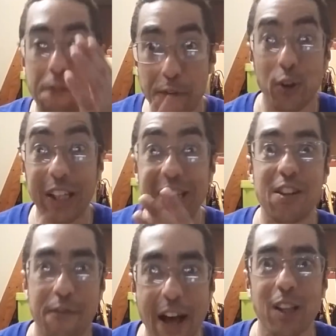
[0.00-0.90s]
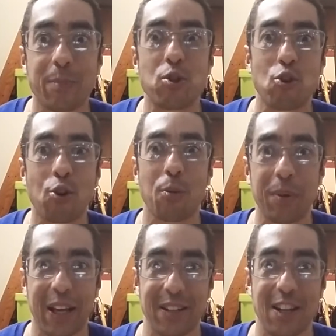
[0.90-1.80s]
fully developed sugar
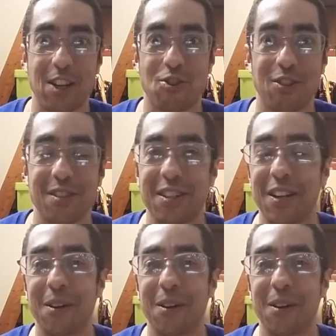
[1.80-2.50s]
plantations.